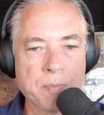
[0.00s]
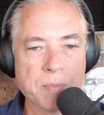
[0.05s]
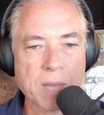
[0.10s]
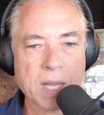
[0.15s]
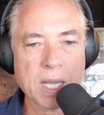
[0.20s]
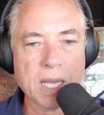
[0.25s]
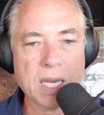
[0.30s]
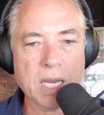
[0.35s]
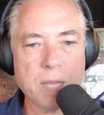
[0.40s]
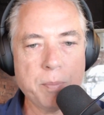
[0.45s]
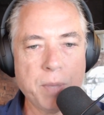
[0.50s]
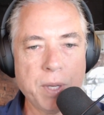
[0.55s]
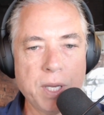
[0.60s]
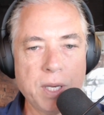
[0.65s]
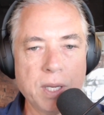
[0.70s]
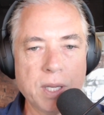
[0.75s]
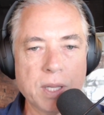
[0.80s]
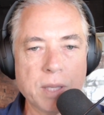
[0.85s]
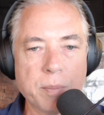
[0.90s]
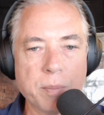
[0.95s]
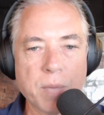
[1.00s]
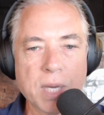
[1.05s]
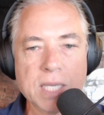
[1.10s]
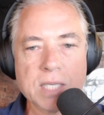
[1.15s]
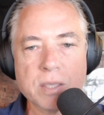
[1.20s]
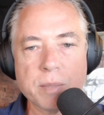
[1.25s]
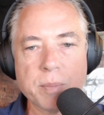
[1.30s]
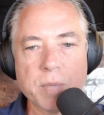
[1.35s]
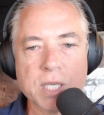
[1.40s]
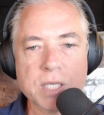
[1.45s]
Any opinion that might
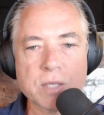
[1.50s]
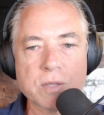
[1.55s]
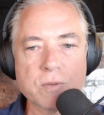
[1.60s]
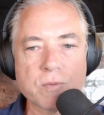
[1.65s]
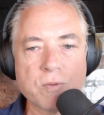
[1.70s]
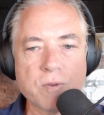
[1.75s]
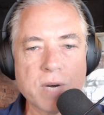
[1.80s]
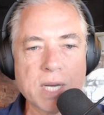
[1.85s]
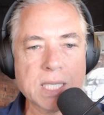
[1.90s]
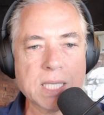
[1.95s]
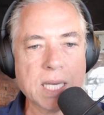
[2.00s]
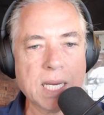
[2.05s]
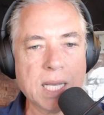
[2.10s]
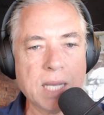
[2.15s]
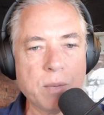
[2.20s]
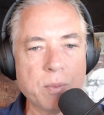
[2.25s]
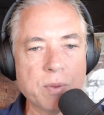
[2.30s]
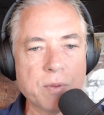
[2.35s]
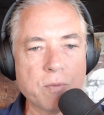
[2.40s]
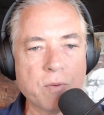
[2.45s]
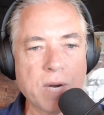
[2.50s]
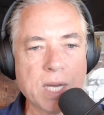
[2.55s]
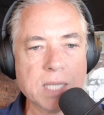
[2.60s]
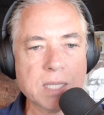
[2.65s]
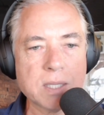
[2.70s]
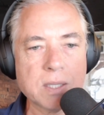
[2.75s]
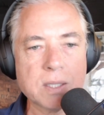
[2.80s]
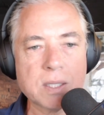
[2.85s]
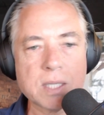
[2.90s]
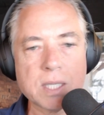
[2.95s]
so much as resonate with
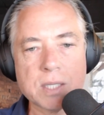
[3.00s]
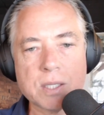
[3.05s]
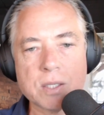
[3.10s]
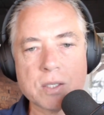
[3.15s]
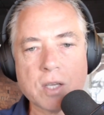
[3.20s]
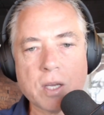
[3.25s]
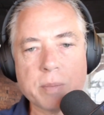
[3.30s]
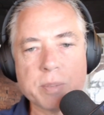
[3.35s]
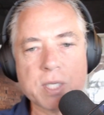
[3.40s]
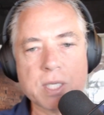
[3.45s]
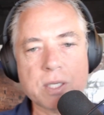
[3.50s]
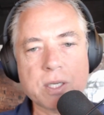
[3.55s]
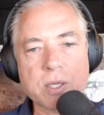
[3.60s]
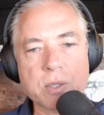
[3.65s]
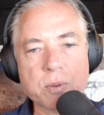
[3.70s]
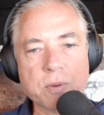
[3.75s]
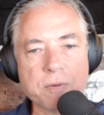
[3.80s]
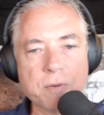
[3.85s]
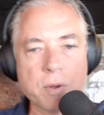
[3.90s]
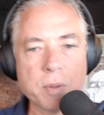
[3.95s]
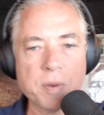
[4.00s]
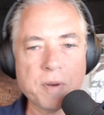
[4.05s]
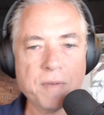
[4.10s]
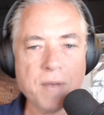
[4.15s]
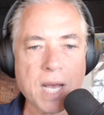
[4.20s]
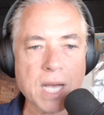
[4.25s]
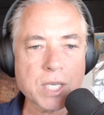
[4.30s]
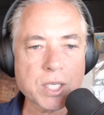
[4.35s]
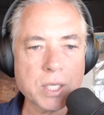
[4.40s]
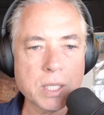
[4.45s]
racists, such as opposition to affirmative
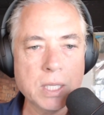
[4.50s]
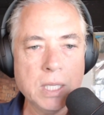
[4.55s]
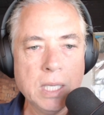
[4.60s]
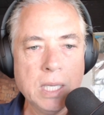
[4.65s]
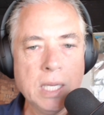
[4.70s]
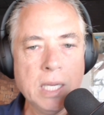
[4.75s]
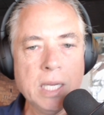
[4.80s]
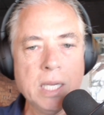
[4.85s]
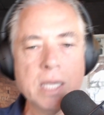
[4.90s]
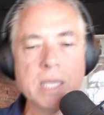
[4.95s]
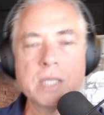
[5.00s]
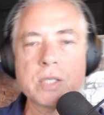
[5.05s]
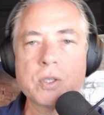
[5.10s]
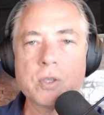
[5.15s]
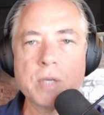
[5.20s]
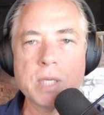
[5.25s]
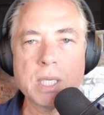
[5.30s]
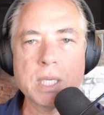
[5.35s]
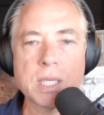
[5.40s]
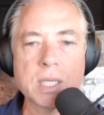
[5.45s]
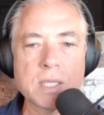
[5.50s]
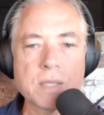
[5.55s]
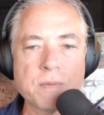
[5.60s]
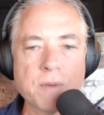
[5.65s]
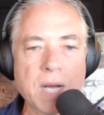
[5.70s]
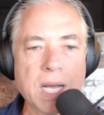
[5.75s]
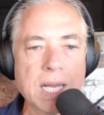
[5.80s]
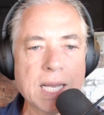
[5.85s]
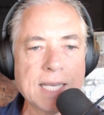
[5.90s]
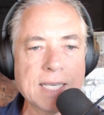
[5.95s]
action, is treated as
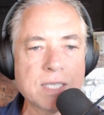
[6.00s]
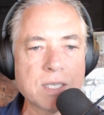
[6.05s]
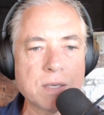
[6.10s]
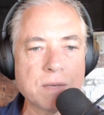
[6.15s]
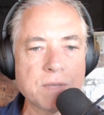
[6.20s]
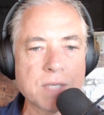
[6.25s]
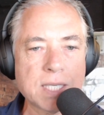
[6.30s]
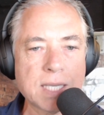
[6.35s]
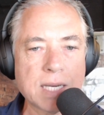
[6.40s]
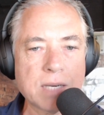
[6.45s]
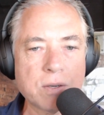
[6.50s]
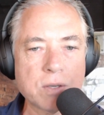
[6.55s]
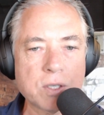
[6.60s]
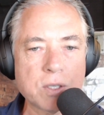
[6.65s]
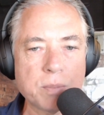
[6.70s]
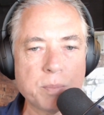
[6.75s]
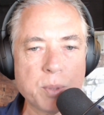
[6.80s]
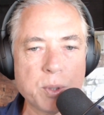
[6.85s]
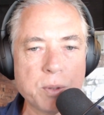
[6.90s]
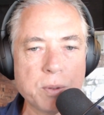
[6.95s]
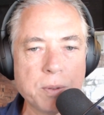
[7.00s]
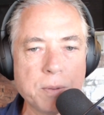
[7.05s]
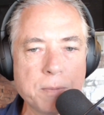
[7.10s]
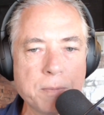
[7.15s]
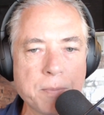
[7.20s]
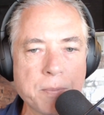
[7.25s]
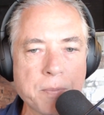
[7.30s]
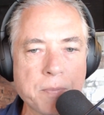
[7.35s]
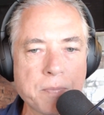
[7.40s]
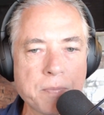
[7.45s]
violation of a sacred taboo,
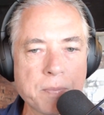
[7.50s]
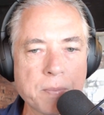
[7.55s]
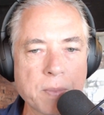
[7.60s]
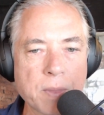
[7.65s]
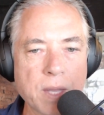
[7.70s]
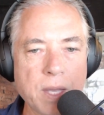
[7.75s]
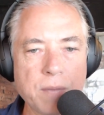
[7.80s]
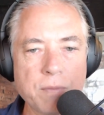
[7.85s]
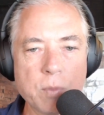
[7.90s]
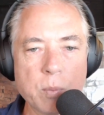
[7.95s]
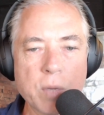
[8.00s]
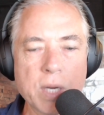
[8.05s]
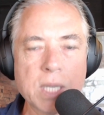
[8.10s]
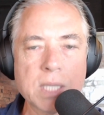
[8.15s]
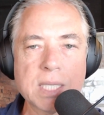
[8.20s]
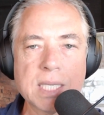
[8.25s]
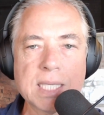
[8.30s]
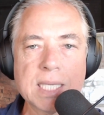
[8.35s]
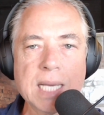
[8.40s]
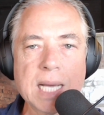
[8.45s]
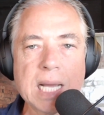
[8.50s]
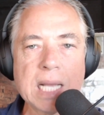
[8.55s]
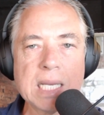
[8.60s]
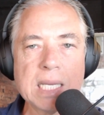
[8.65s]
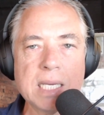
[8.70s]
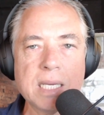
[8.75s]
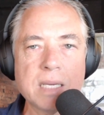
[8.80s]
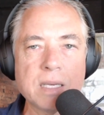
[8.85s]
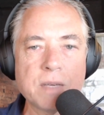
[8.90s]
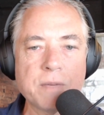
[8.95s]
even when it's
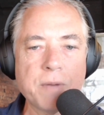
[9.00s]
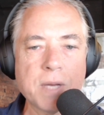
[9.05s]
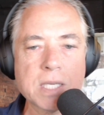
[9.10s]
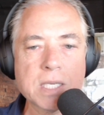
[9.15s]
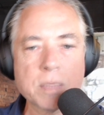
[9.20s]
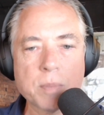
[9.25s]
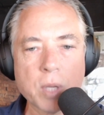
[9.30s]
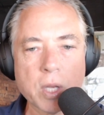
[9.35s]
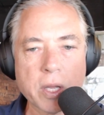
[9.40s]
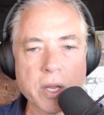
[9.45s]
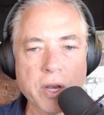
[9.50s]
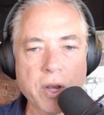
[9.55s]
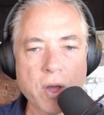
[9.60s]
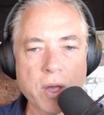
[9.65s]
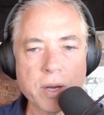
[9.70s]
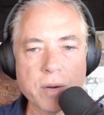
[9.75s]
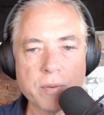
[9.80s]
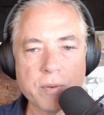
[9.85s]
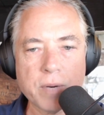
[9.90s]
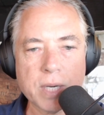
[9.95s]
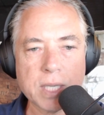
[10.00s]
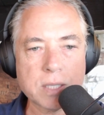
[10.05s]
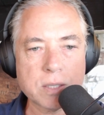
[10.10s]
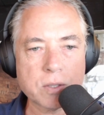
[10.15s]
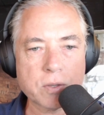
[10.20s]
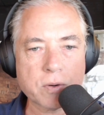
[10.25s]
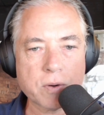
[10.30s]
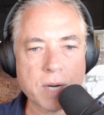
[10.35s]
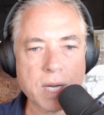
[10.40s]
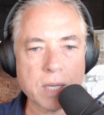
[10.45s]
entirely defensible on
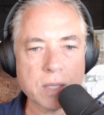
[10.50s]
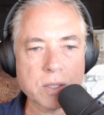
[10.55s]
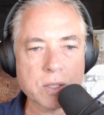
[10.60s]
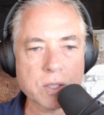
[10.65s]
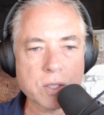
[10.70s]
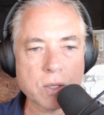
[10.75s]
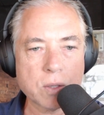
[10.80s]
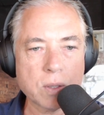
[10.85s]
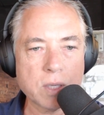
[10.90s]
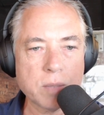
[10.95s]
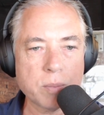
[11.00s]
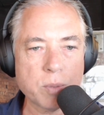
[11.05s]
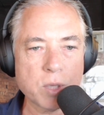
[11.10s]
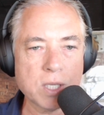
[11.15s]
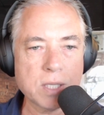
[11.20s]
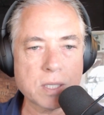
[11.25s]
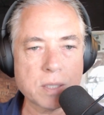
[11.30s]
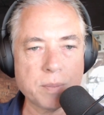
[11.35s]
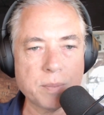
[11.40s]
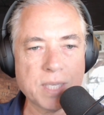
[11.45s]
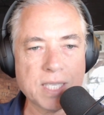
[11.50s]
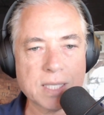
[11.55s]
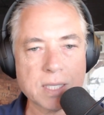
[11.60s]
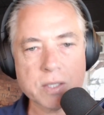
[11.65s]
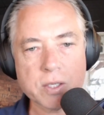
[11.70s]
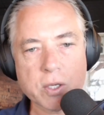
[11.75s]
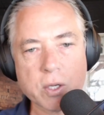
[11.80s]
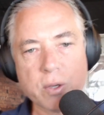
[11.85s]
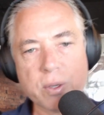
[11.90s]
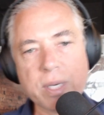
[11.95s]
non-racist grounds. So liberalism is
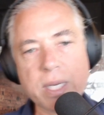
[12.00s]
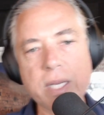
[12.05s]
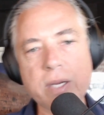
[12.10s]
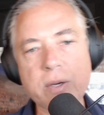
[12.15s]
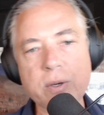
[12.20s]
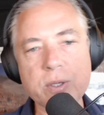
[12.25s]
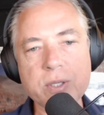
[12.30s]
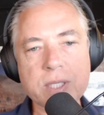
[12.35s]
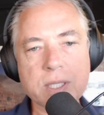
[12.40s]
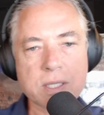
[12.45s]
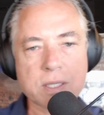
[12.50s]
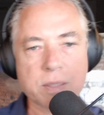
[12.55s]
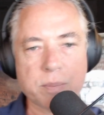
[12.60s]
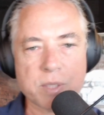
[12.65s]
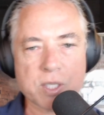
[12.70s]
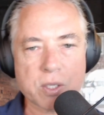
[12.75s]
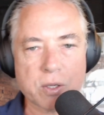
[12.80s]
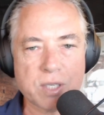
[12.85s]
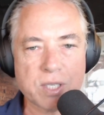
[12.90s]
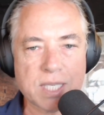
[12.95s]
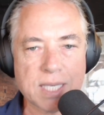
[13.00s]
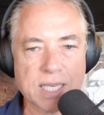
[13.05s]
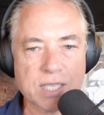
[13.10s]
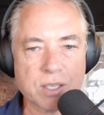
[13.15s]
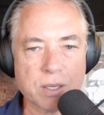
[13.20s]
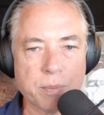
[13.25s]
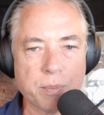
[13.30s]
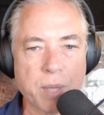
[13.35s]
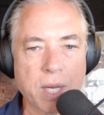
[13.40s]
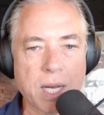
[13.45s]
its own hero system, its own
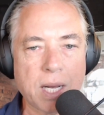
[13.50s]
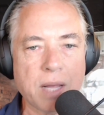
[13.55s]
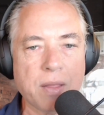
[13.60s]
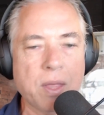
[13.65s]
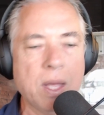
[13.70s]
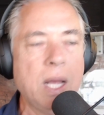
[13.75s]
sanctioned path.